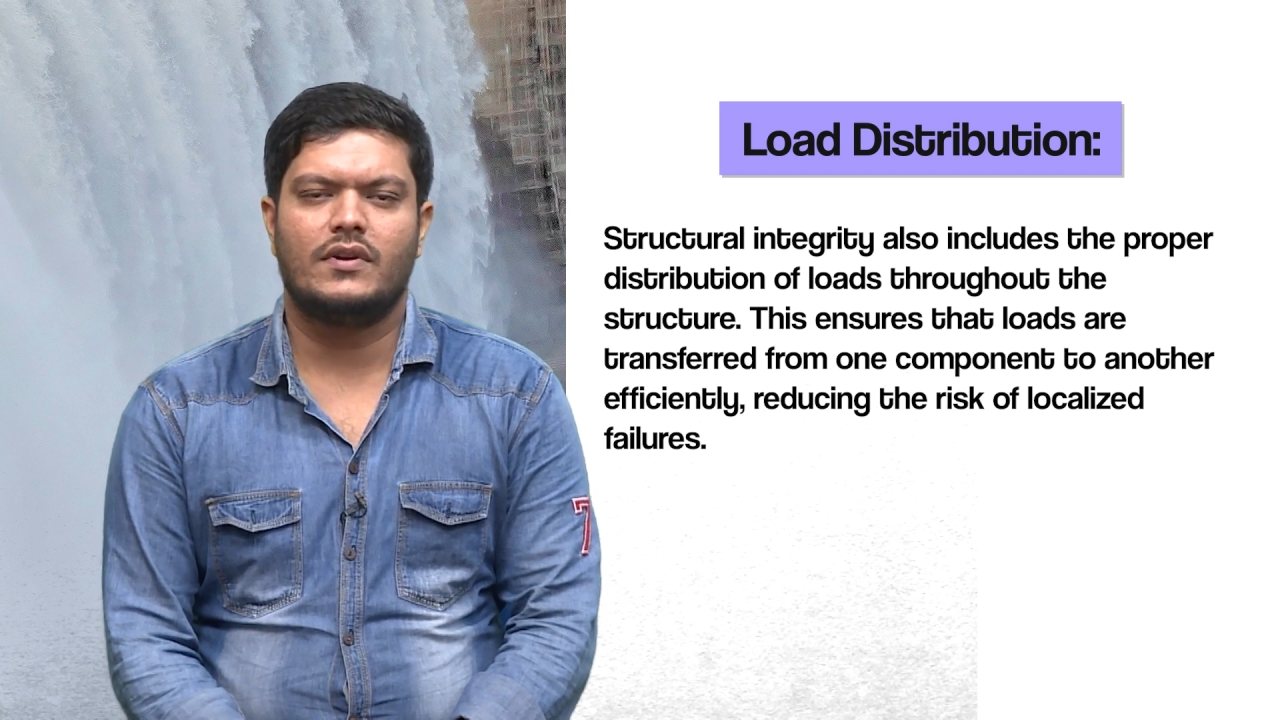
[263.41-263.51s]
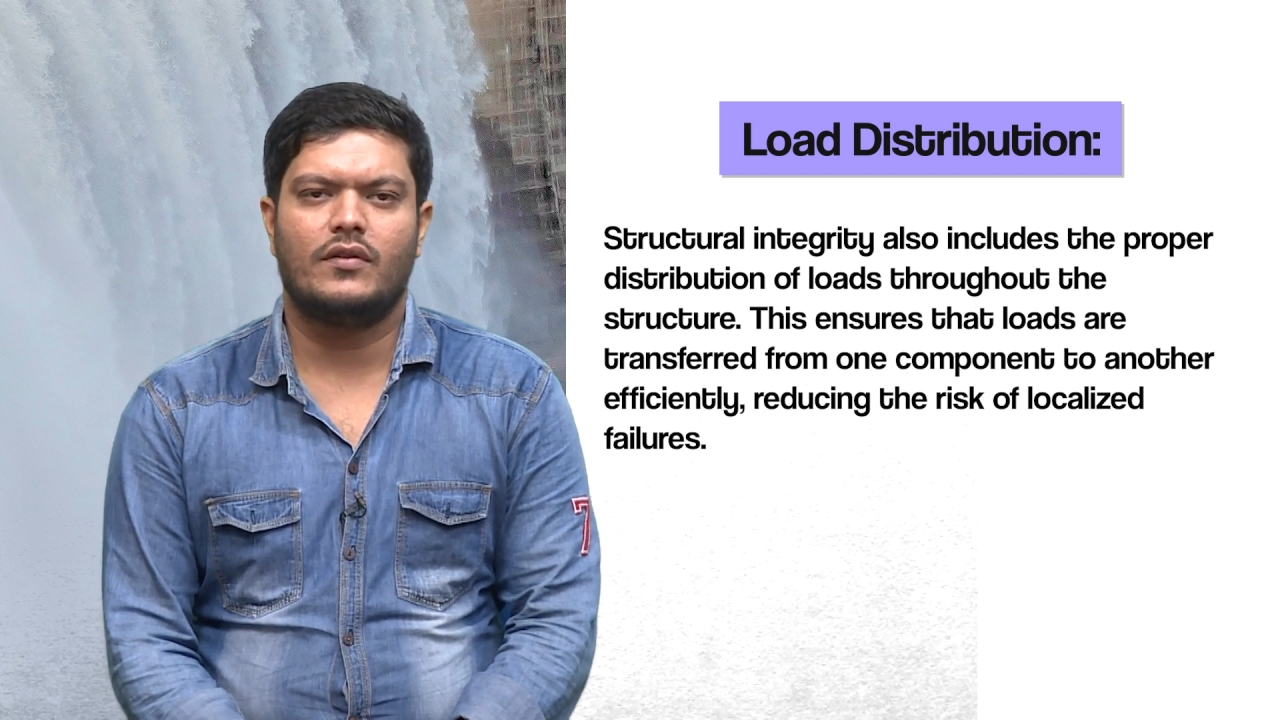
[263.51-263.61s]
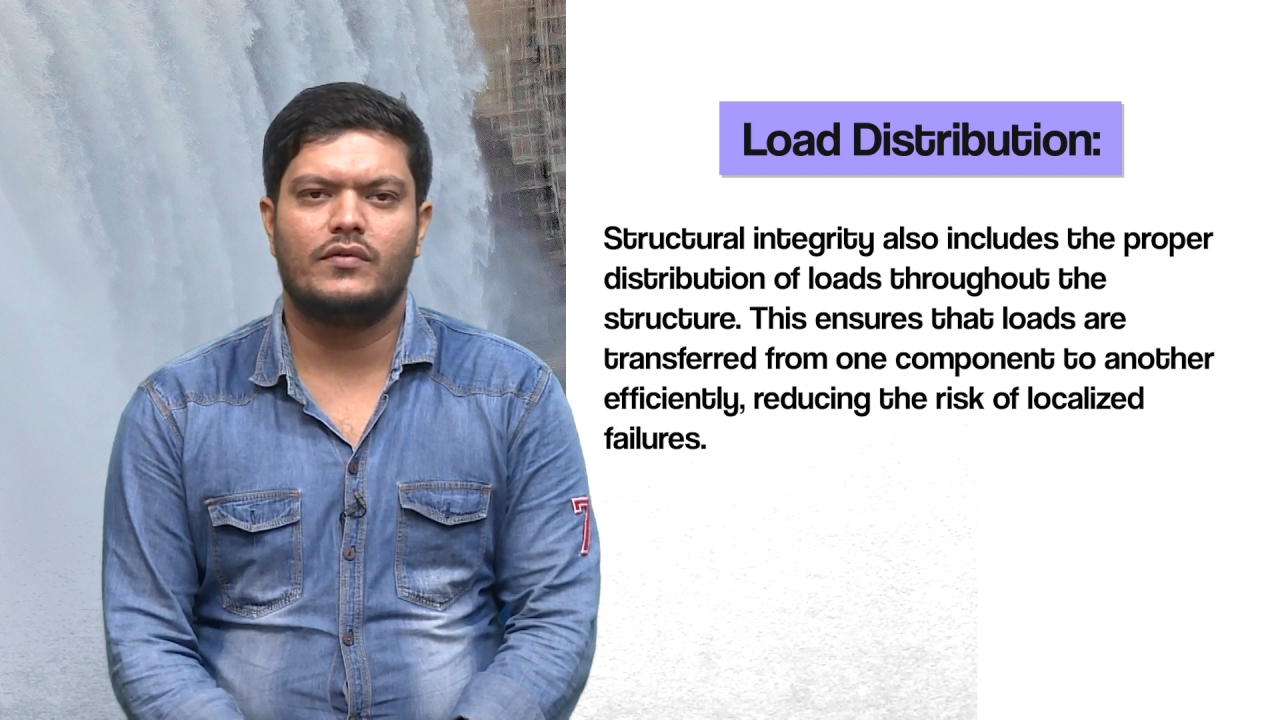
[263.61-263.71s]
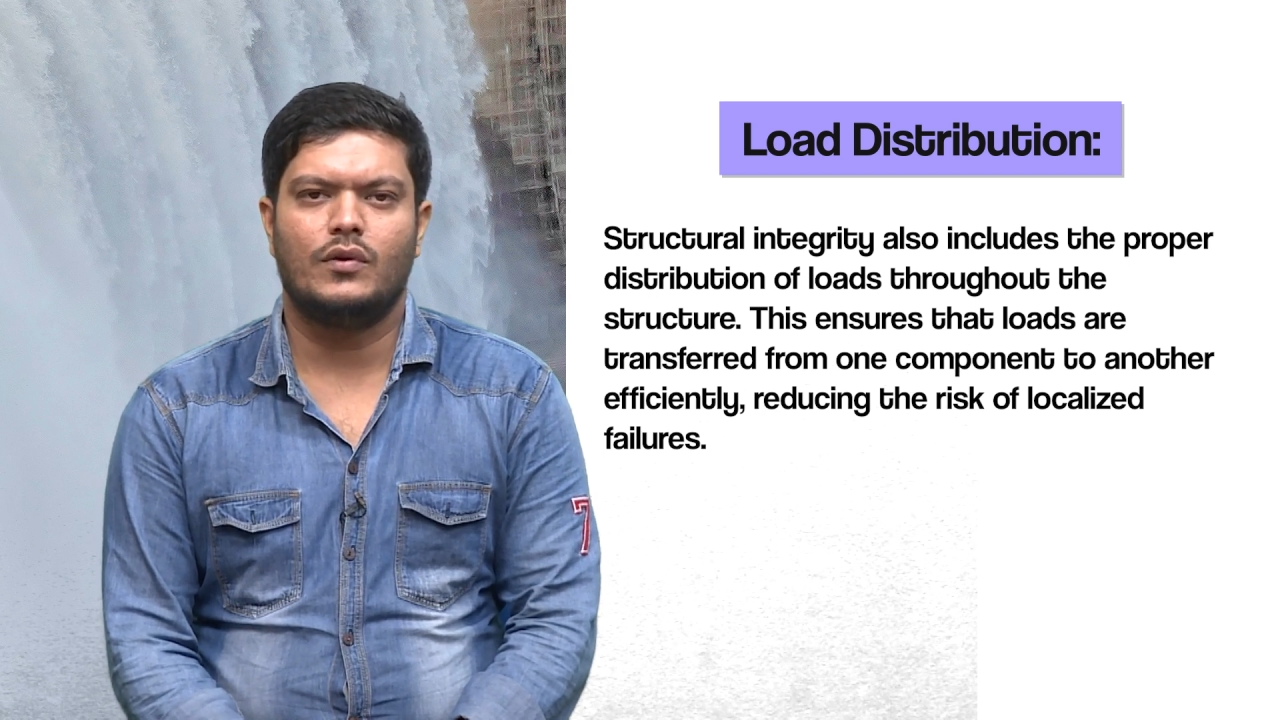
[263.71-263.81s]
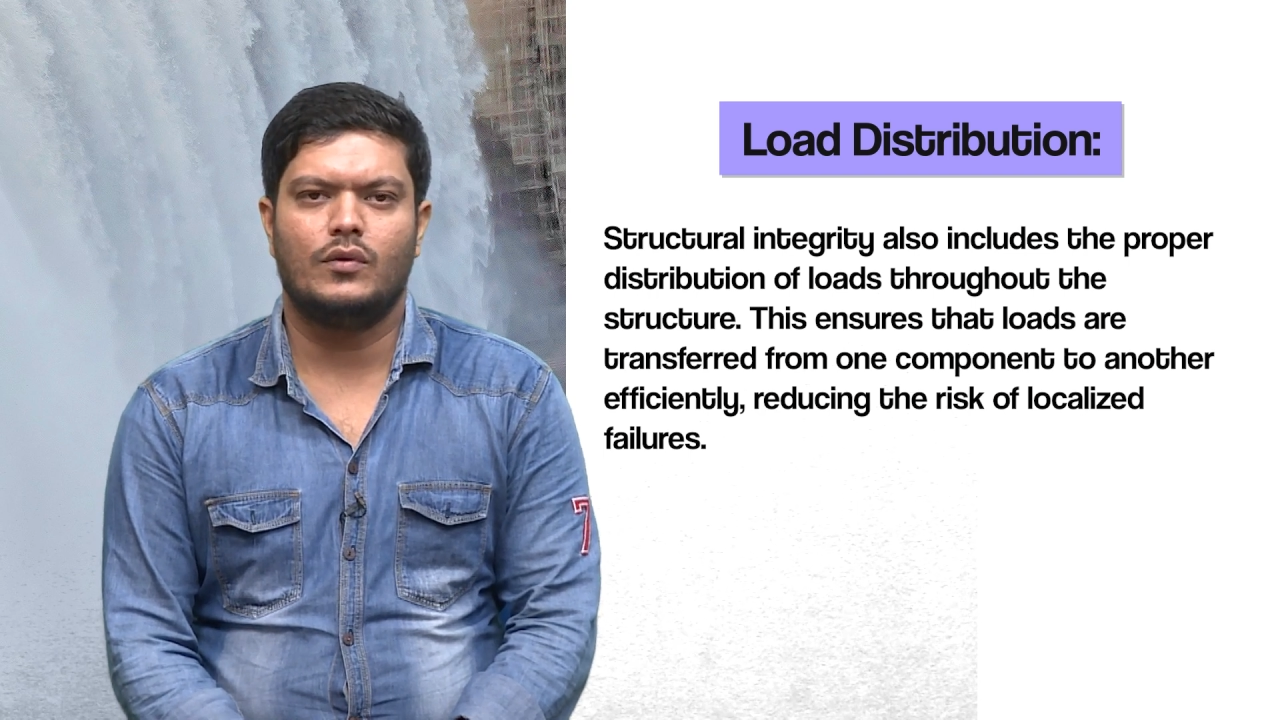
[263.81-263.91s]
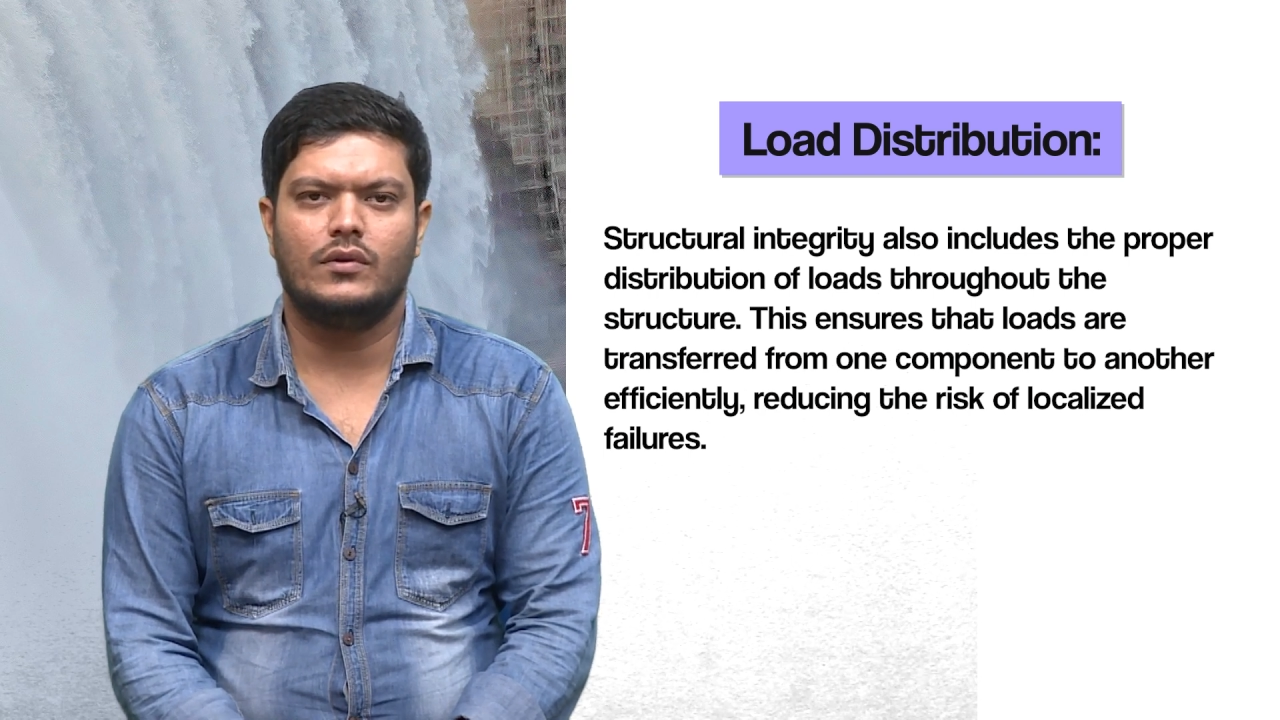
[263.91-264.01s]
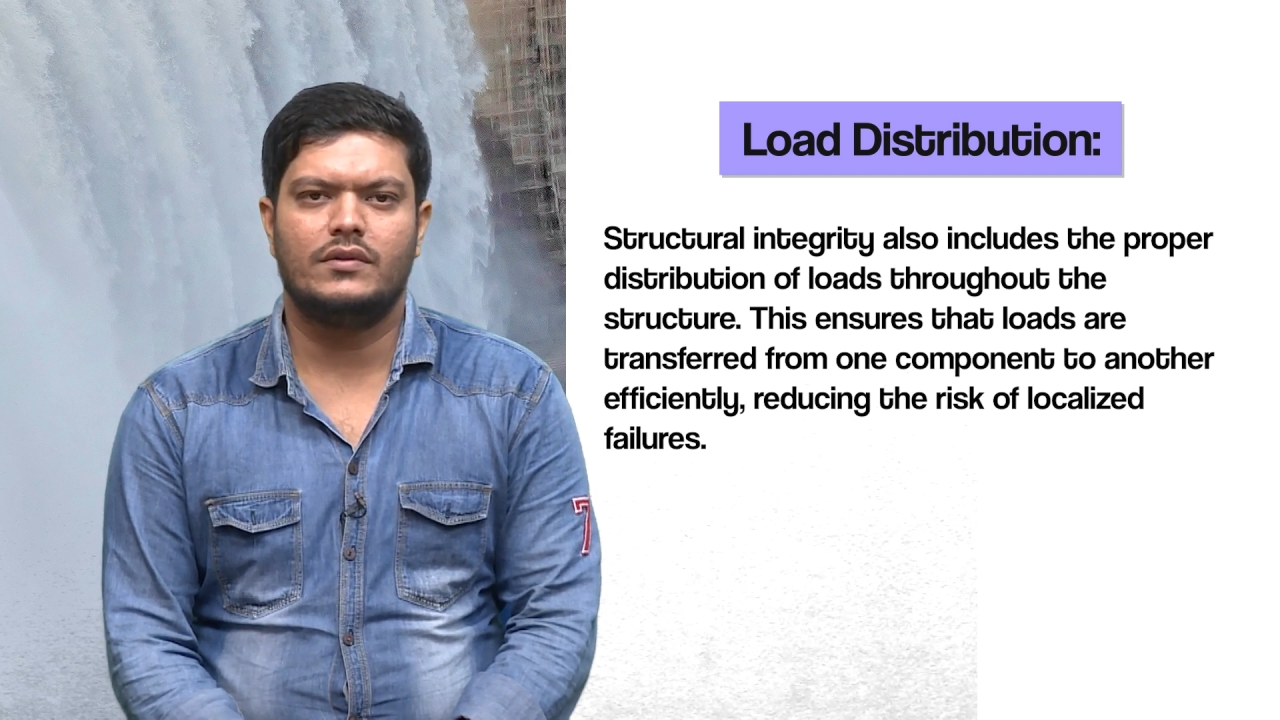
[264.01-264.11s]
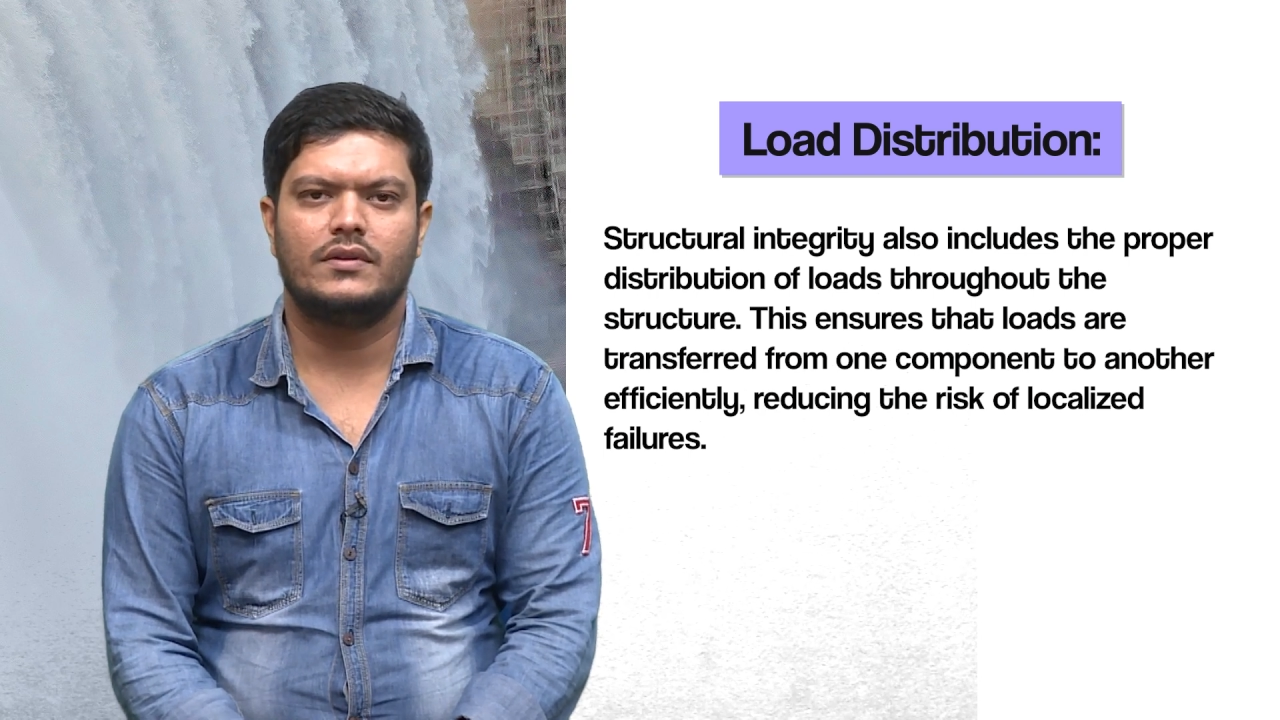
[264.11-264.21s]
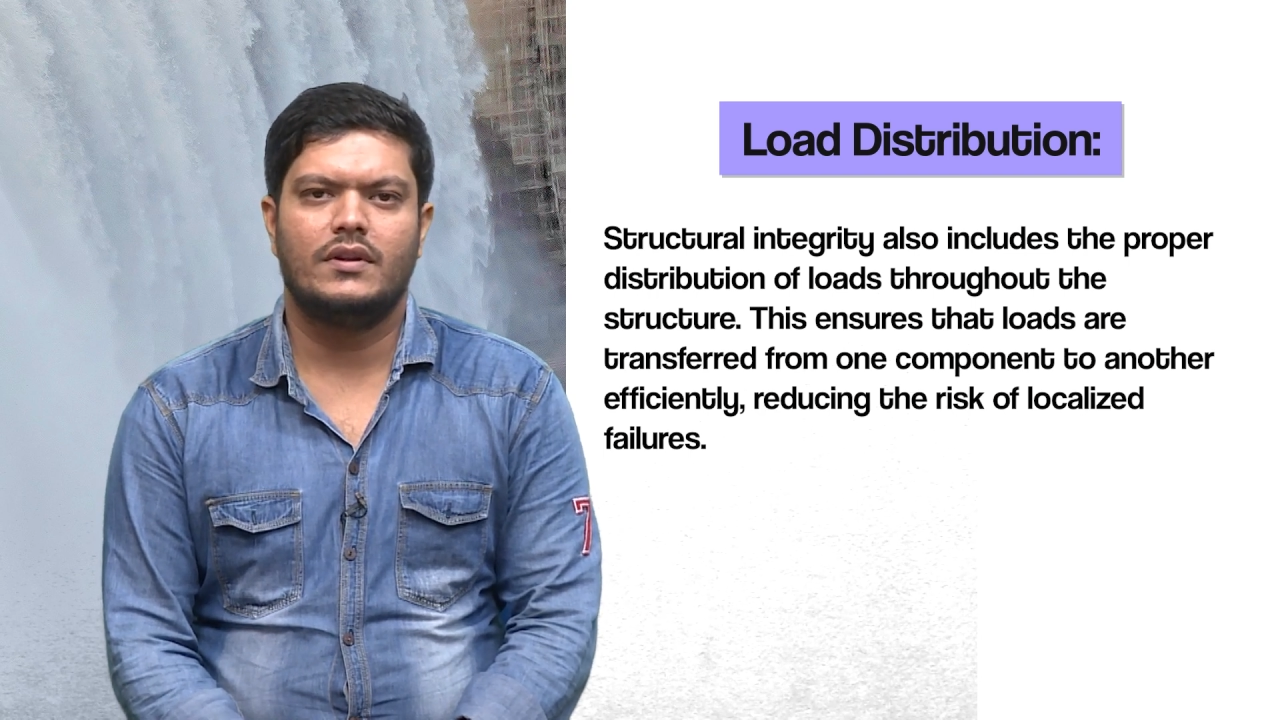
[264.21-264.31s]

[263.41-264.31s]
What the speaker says: of loads